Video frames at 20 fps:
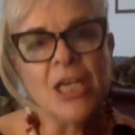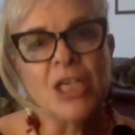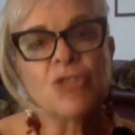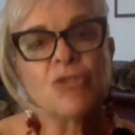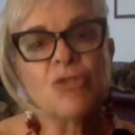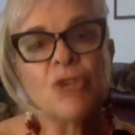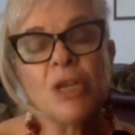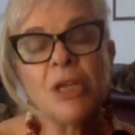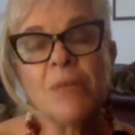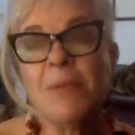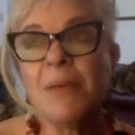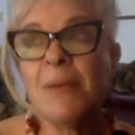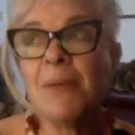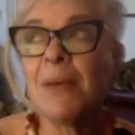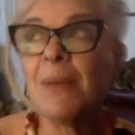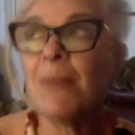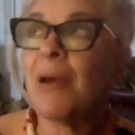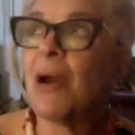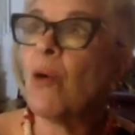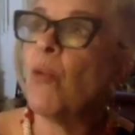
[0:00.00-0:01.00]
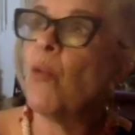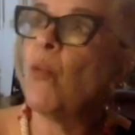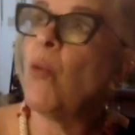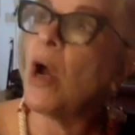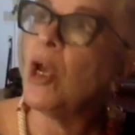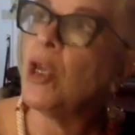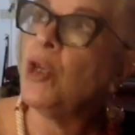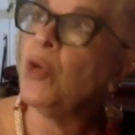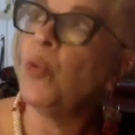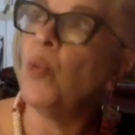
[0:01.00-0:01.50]
Dreaming about
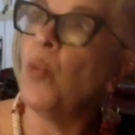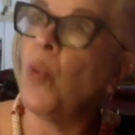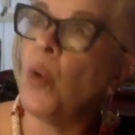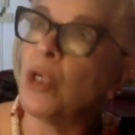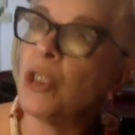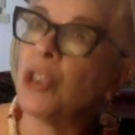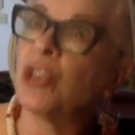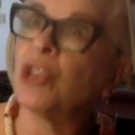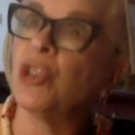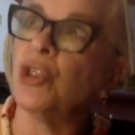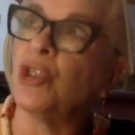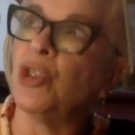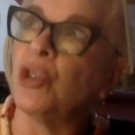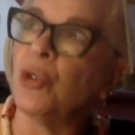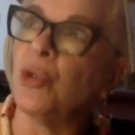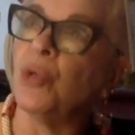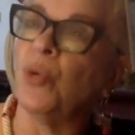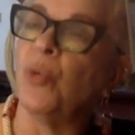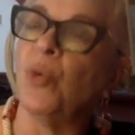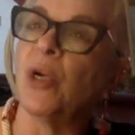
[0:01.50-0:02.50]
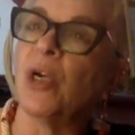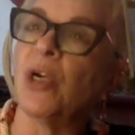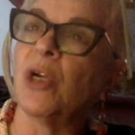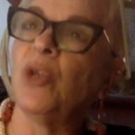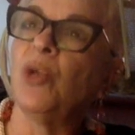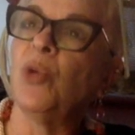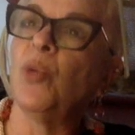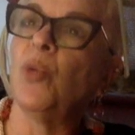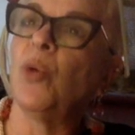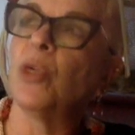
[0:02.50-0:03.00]
what you want to do, where
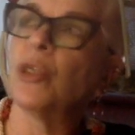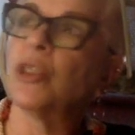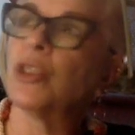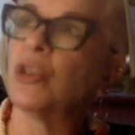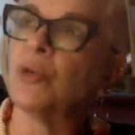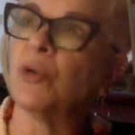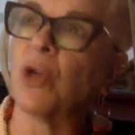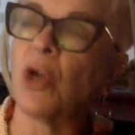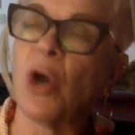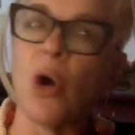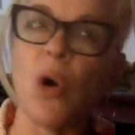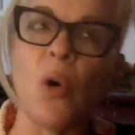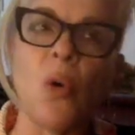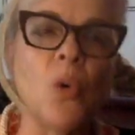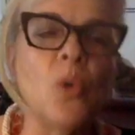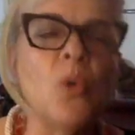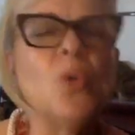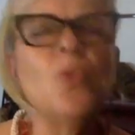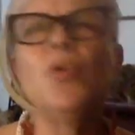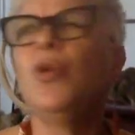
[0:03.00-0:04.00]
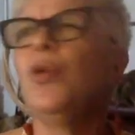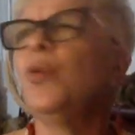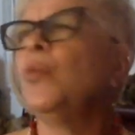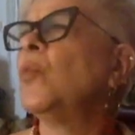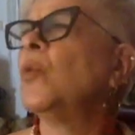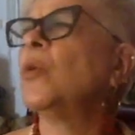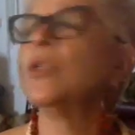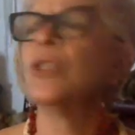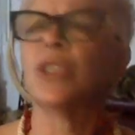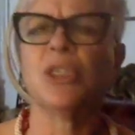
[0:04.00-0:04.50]
you want to go, who you
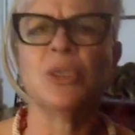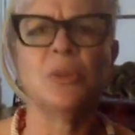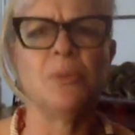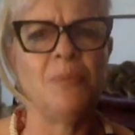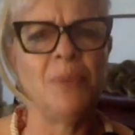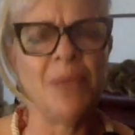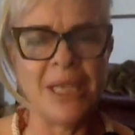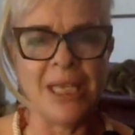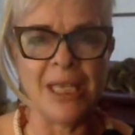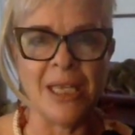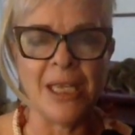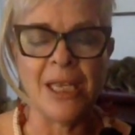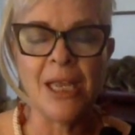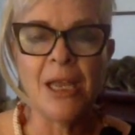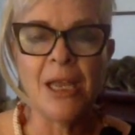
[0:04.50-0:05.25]
want to be